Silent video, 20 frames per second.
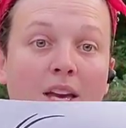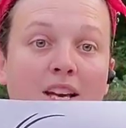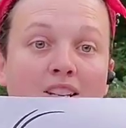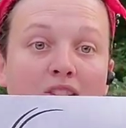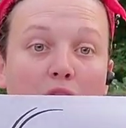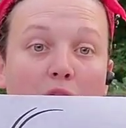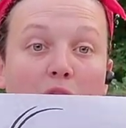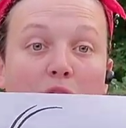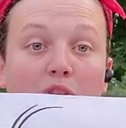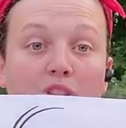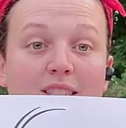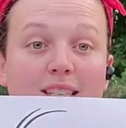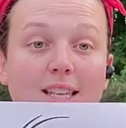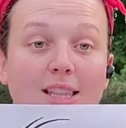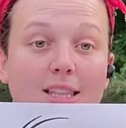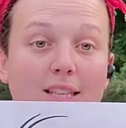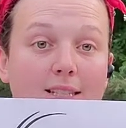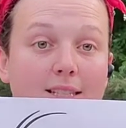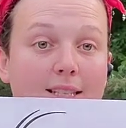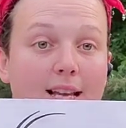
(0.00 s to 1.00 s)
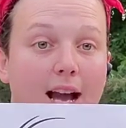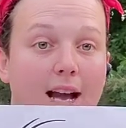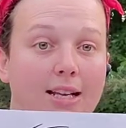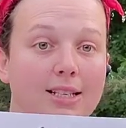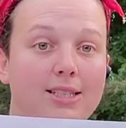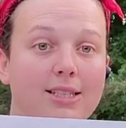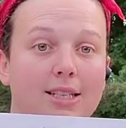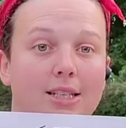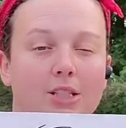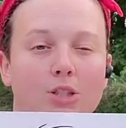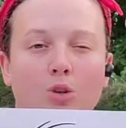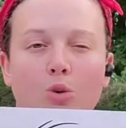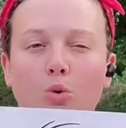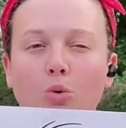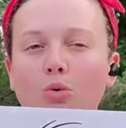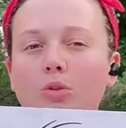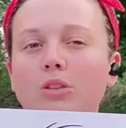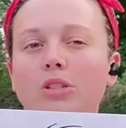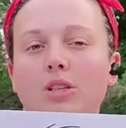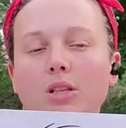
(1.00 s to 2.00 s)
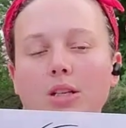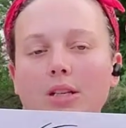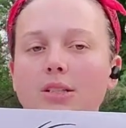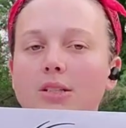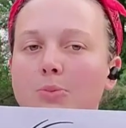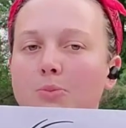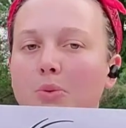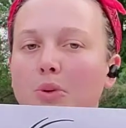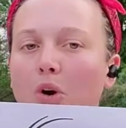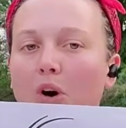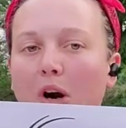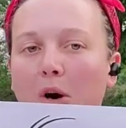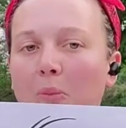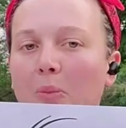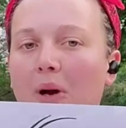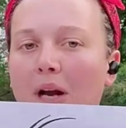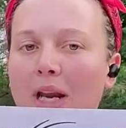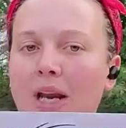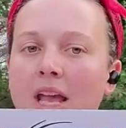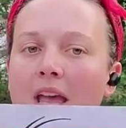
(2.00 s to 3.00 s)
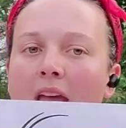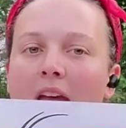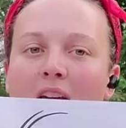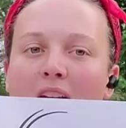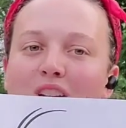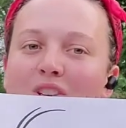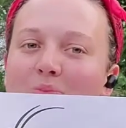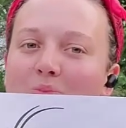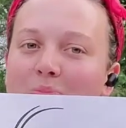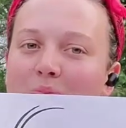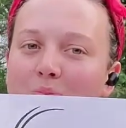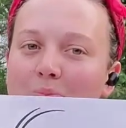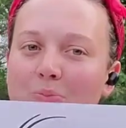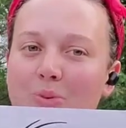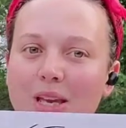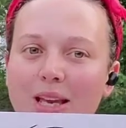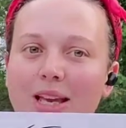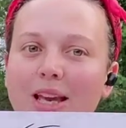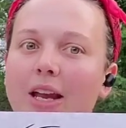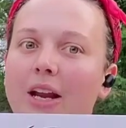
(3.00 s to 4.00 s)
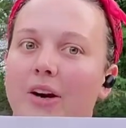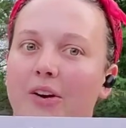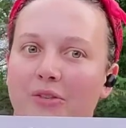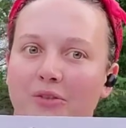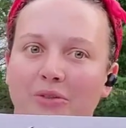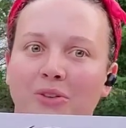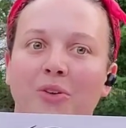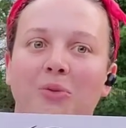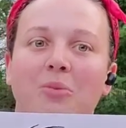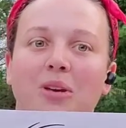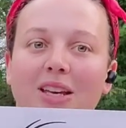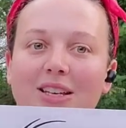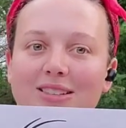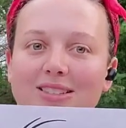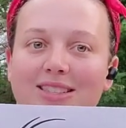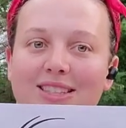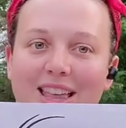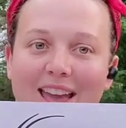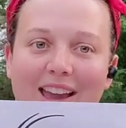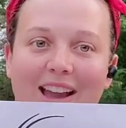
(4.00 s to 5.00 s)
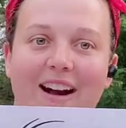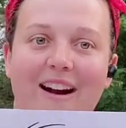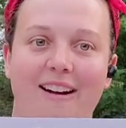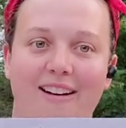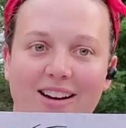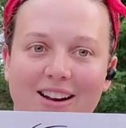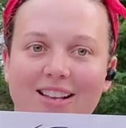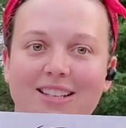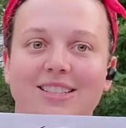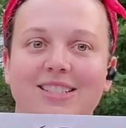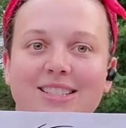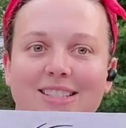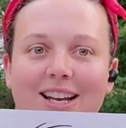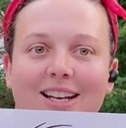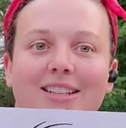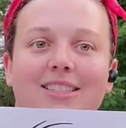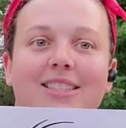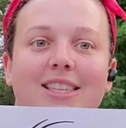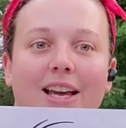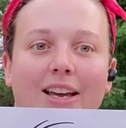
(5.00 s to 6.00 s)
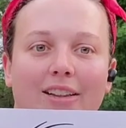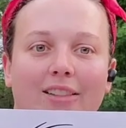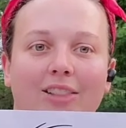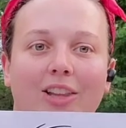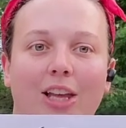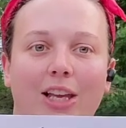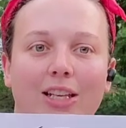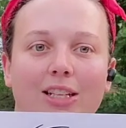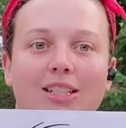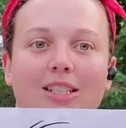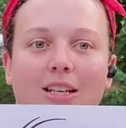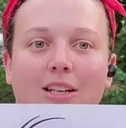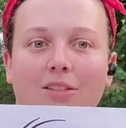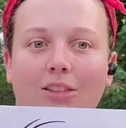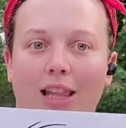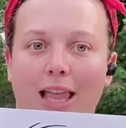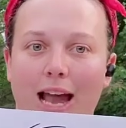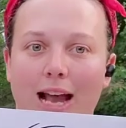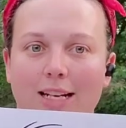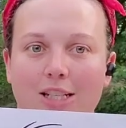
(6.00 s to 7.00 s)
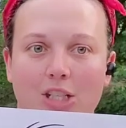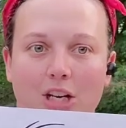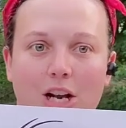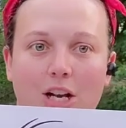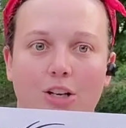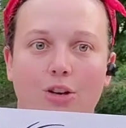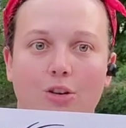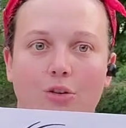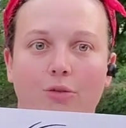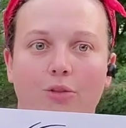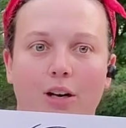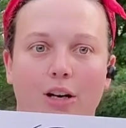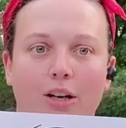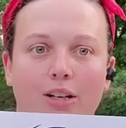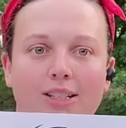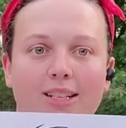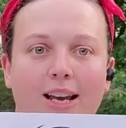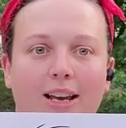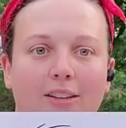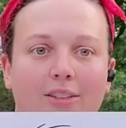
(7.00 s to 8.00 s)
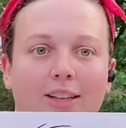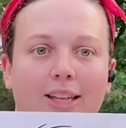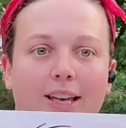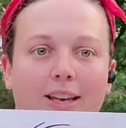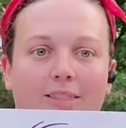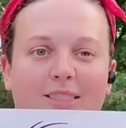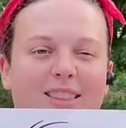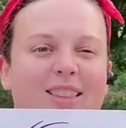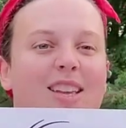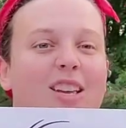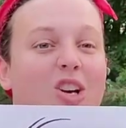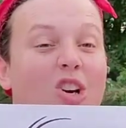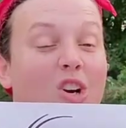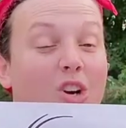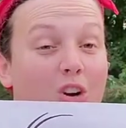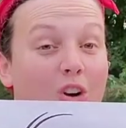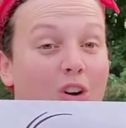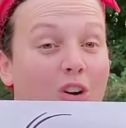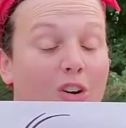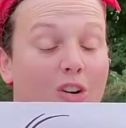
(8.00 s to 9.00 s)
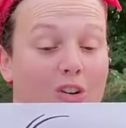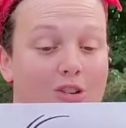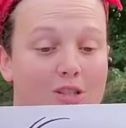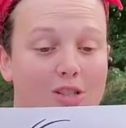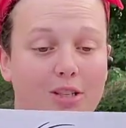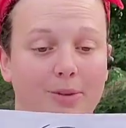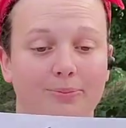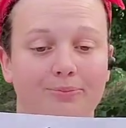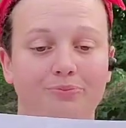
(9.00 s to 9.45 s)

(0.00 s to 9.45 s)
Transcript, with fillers: So if you see these guys, it's cool to explore, but be careful because they are insects that like to latch on you very tightly and it could hurt.